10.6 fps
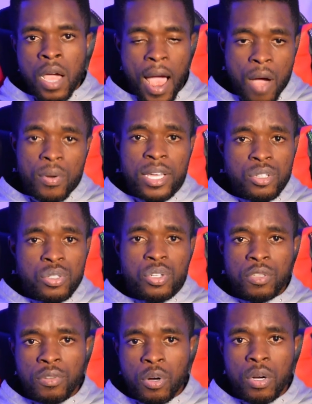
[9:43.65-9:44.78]
How can you
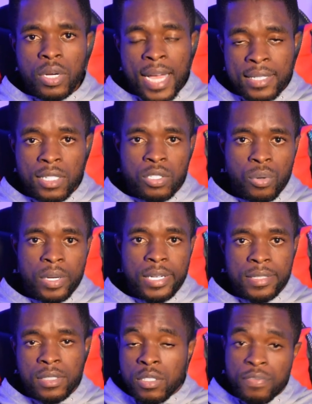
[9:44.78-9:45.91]
source for gadgets
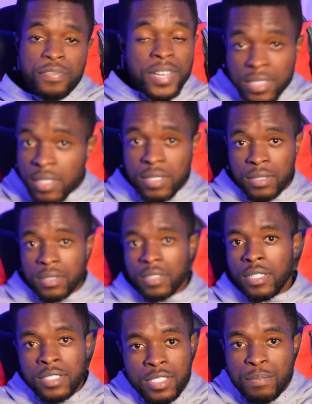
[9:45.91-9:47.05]
locally? The first thing
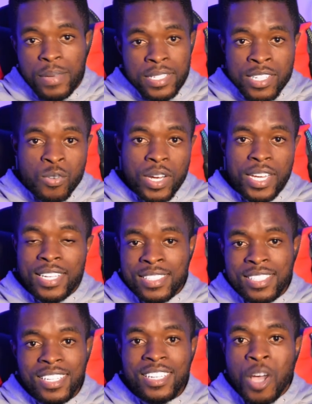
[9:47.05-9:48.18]
It is the basic way, it is
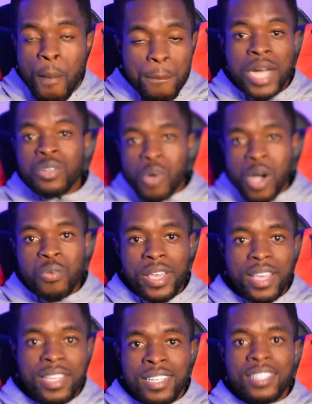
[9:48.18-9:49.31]
the manual
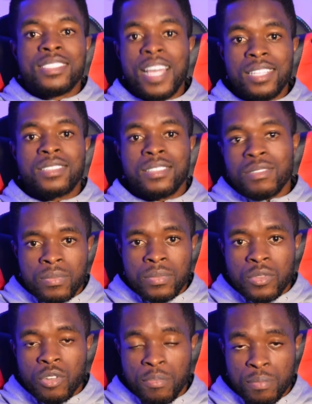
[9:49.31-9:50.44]
way that
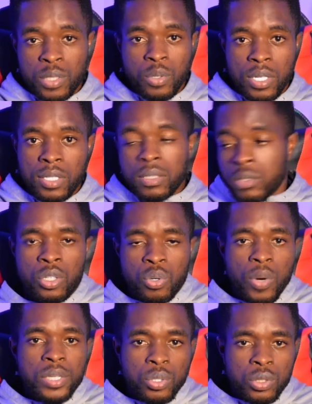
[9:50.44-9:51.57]
we have been doing it.
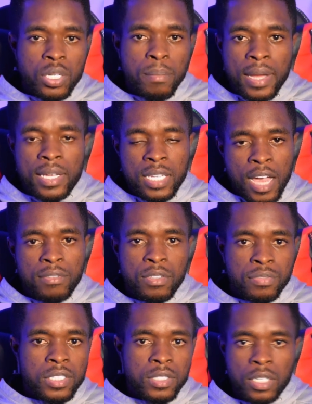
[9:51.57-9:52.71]
When you go to the market, they have
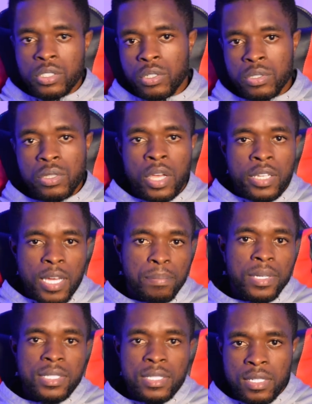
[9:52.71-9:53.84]
different sections. There are
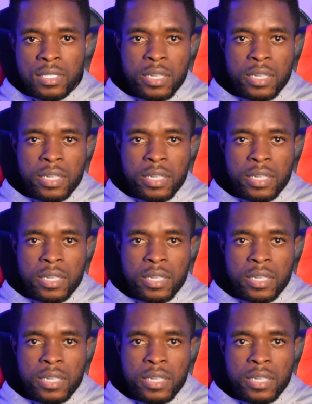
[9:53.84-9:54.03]
places they